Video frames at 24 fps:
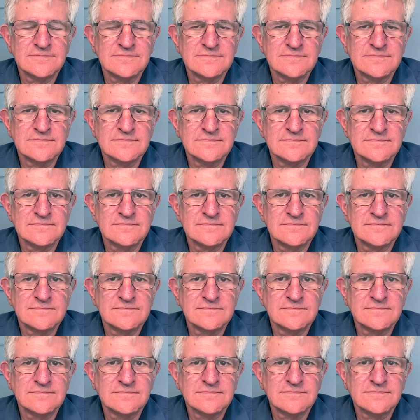
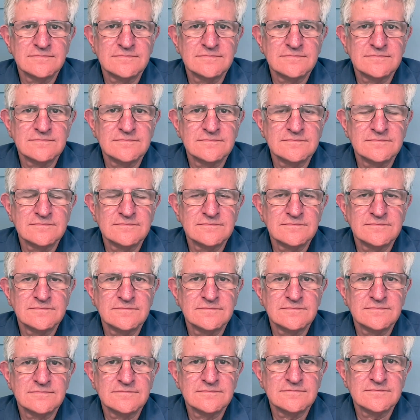
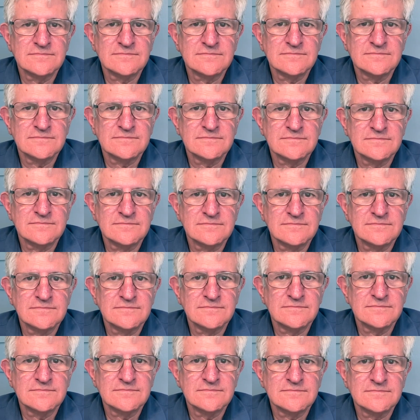
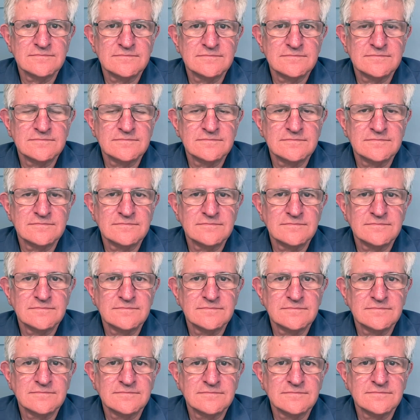
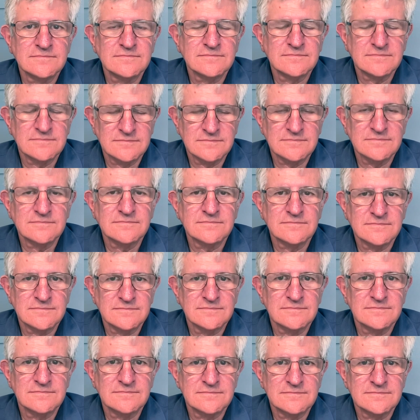
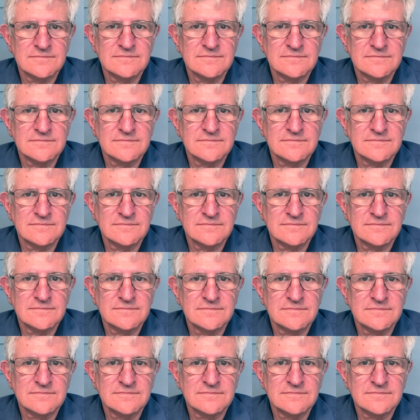The person shown says nothing.